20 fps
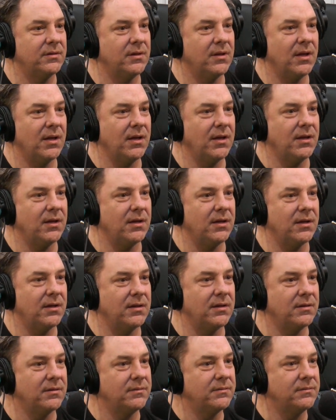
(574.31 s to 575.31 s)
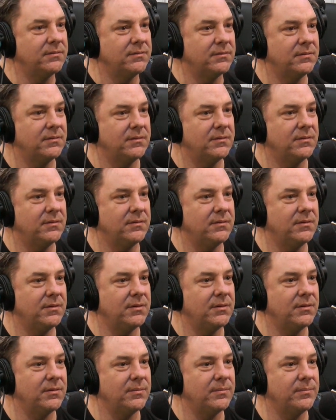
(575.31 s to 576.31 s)
like uh who
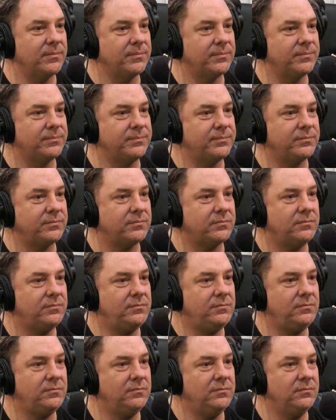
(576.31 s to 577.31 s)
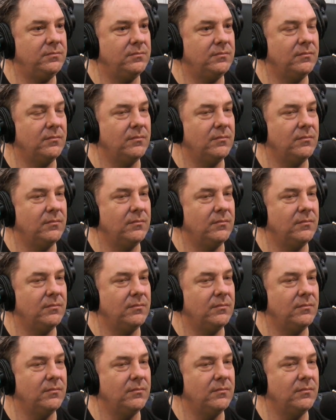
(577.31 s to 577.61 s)
was on Mad TV when you were on?